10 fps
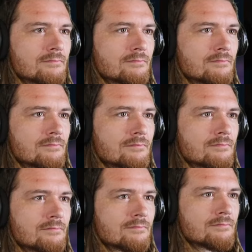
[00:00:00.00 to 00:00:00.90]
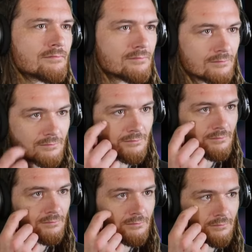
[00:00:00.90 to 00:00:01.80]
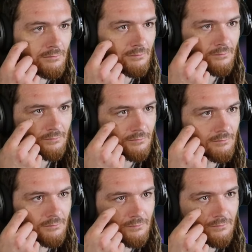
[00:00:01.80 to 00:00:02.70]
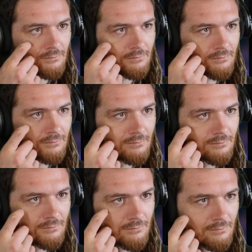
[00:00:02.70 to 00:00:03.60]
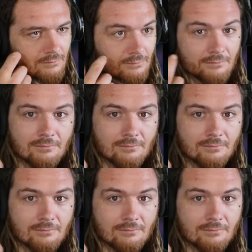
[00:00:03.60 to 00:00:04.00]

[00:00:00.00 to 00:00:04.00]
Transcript: (not speaking)